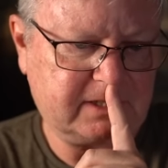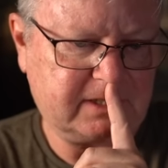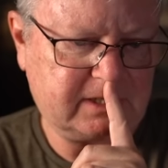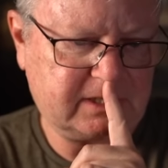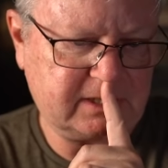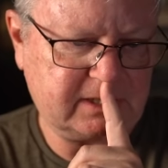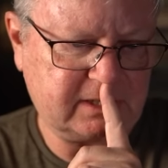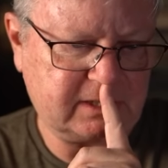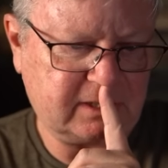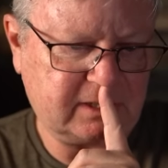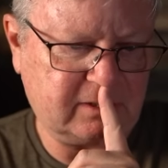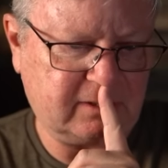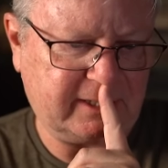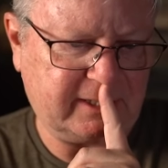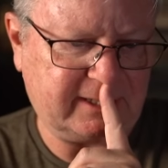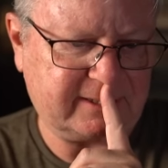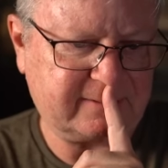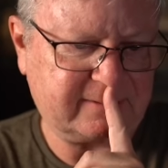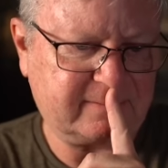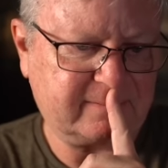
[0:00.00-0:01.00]
Didn't know
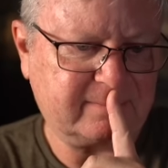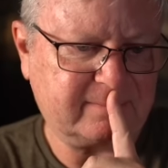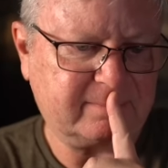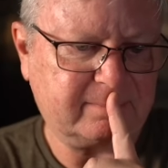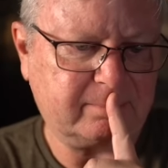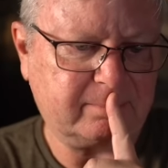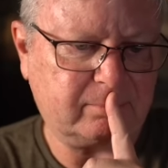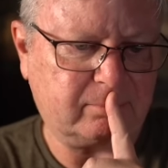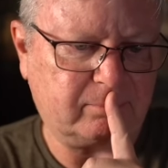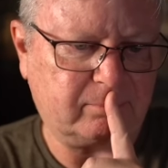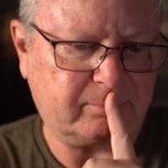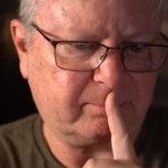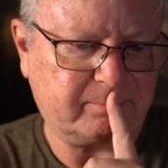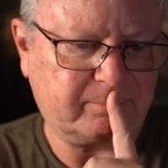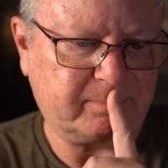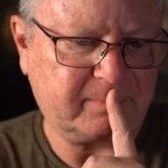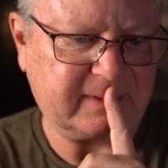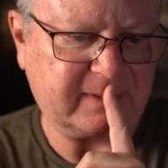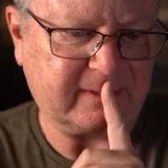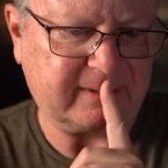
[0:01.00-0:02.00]
that. Hmm.
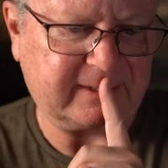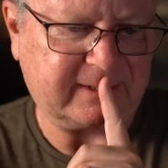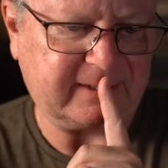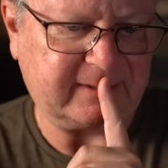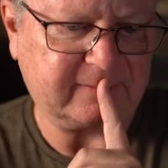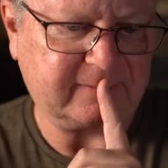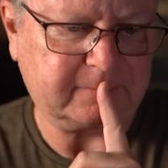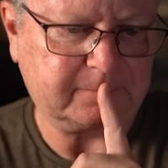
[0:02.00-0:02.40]
Okay.